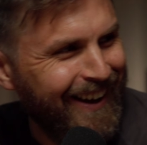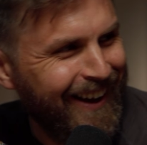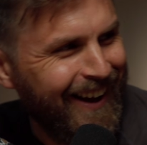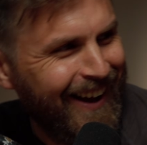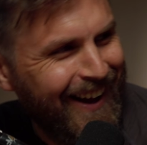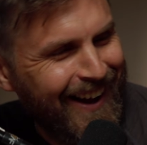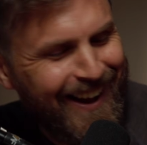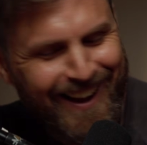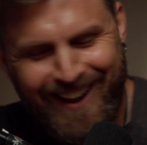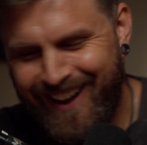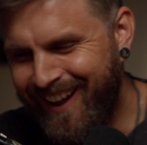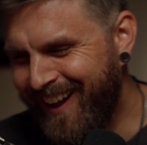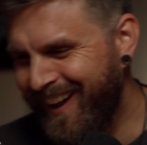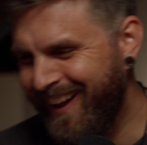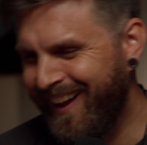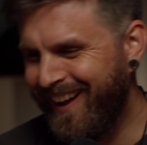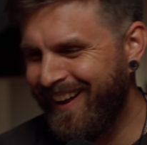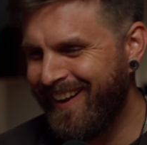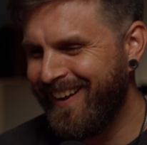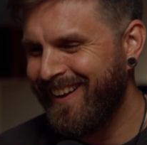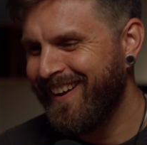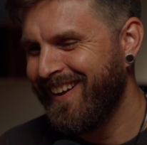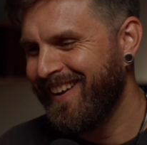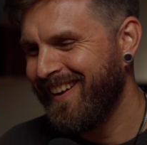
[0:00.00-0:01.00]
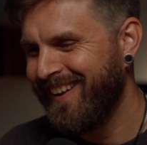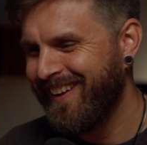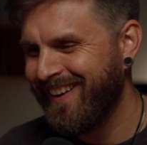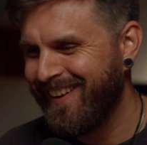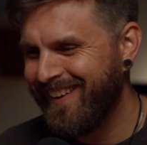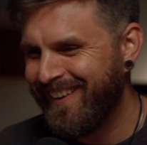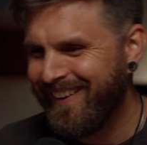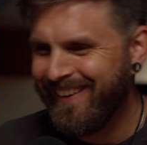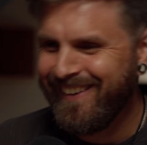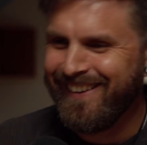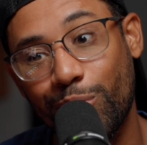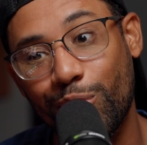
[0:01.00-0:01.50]
Yeah, and just tell him
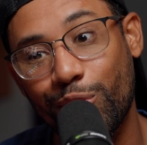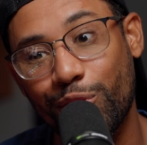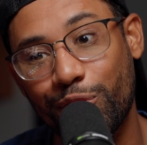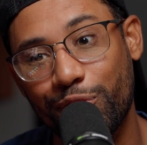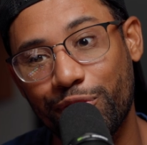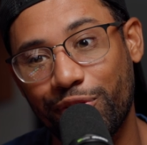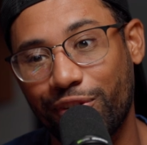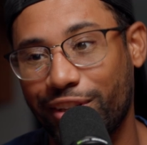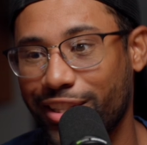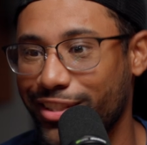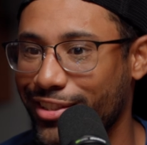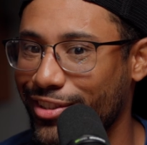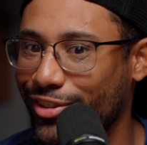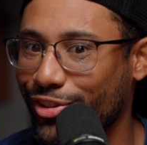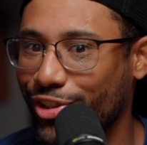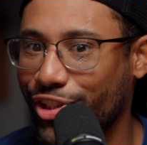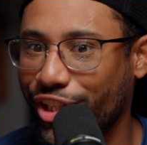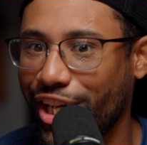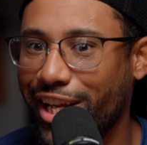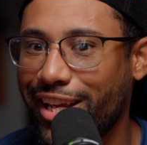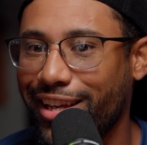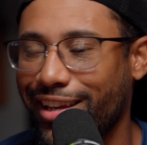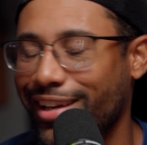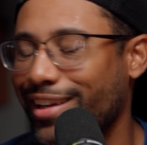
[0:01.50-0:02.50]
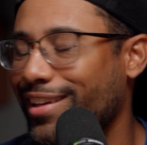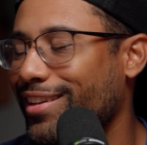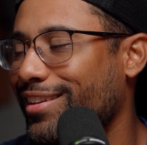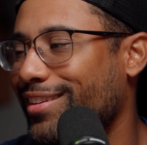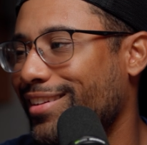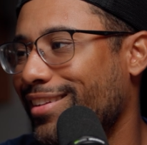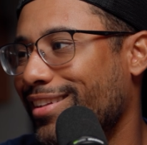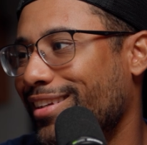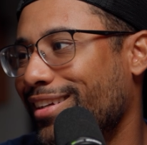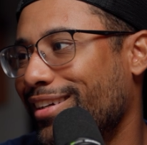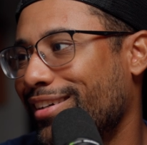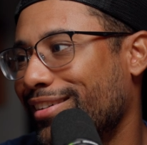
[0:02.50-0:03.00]
don't move because you'll shake it,
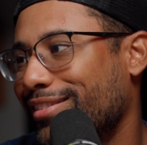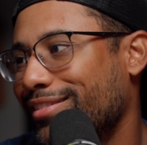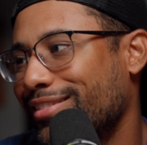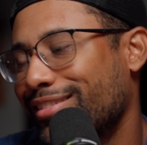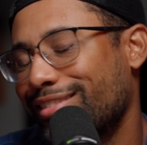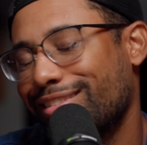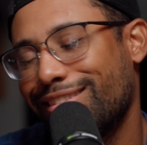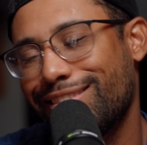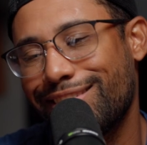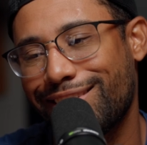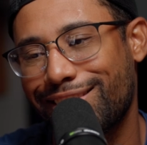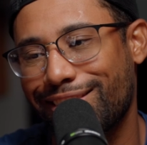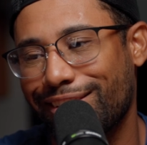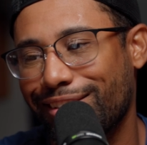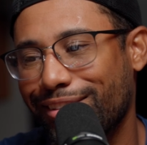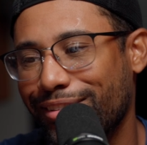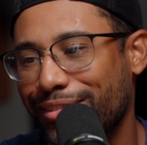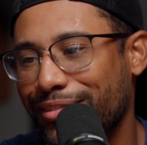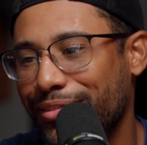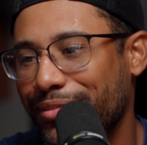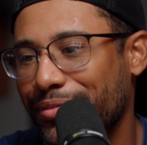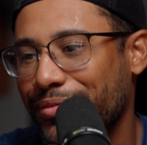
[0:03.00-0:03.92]
you know? So.